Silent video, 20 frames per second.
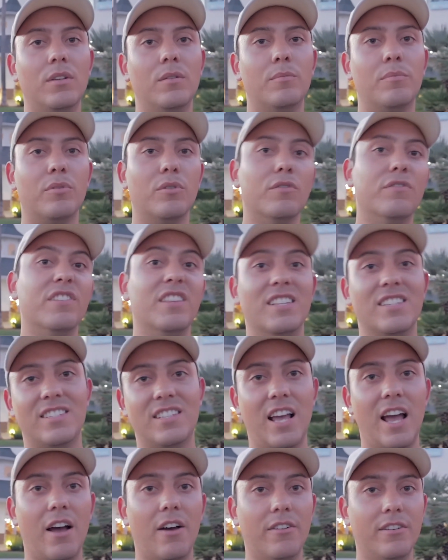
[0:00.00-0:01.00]
proof in the
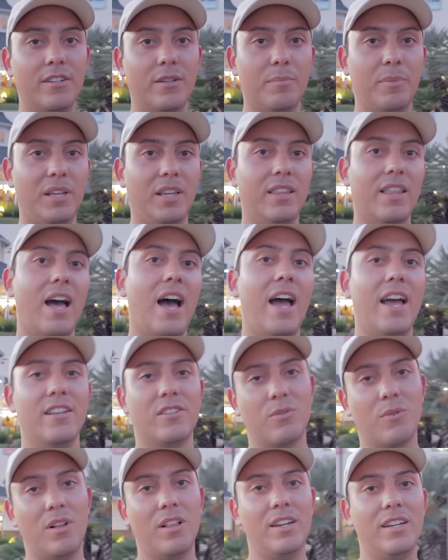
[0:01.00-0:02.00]
sound to be the
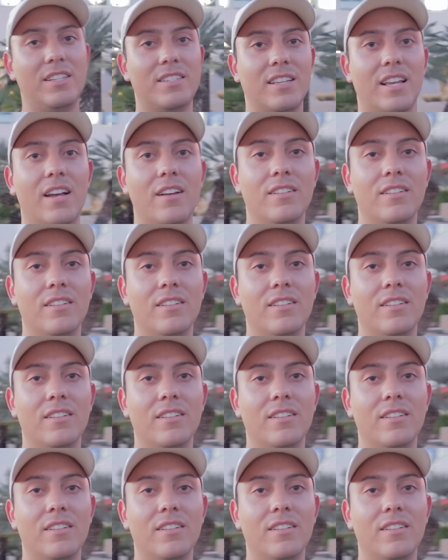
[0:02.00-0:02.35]
highest quality sound.